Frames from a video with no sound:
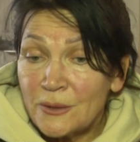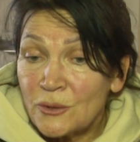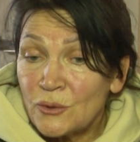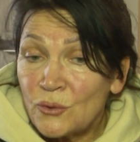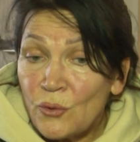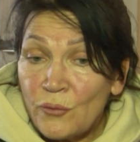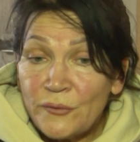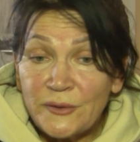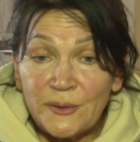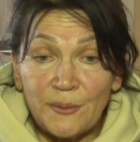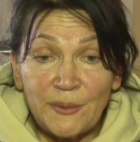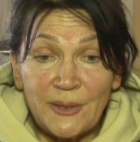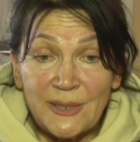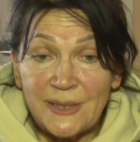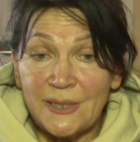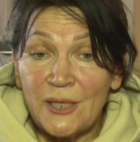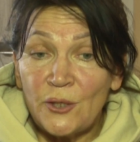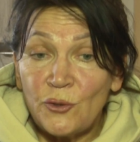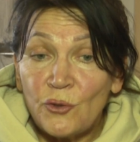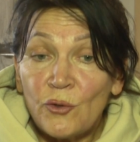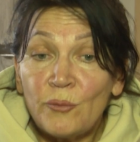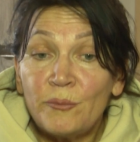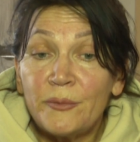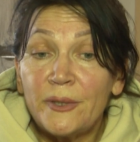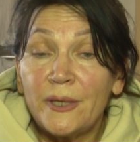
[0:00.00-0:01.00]
out
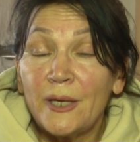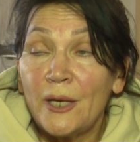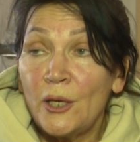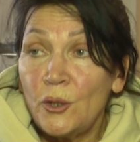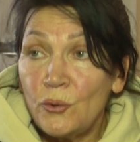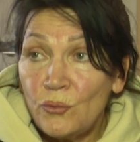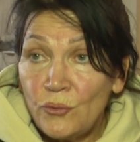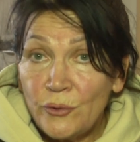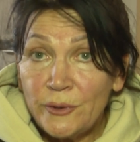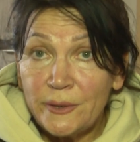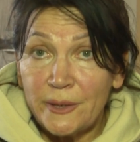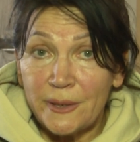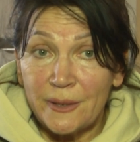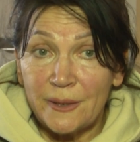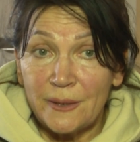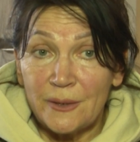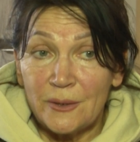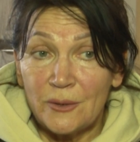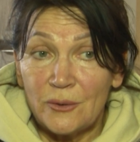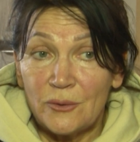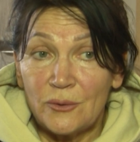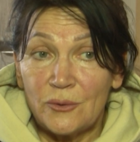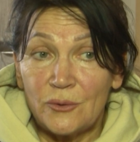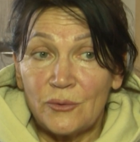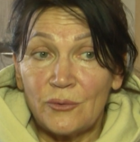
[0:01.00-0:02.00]
people as one
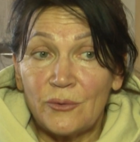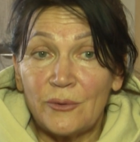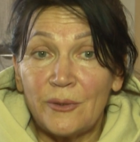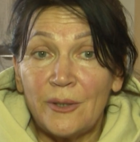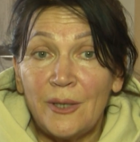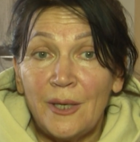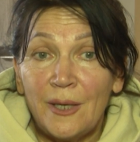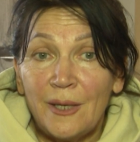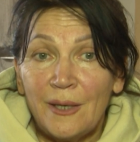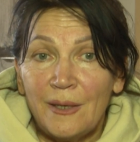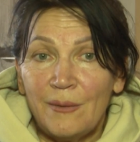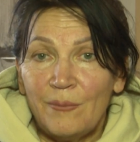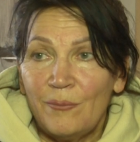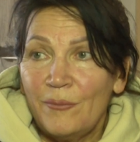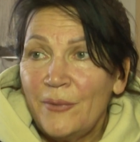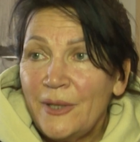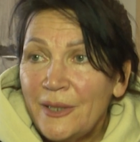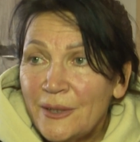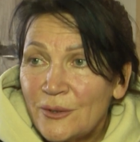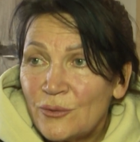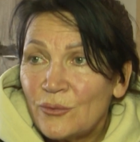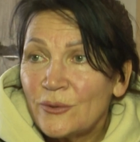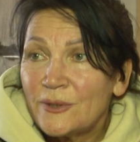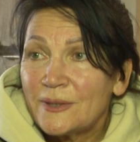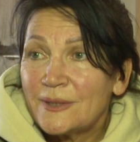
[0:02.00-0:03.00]
big Ukrainian
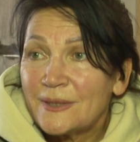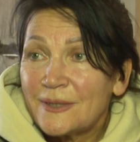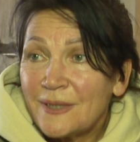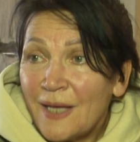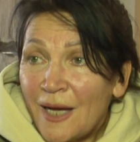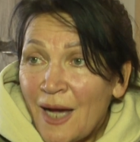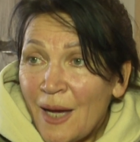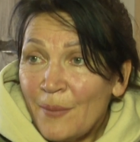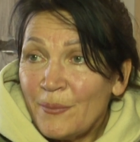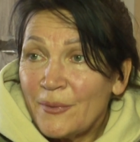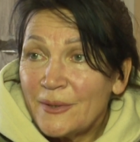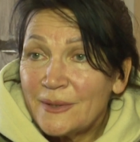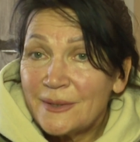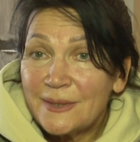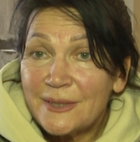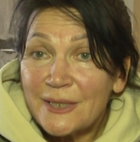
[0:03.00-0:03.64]
family.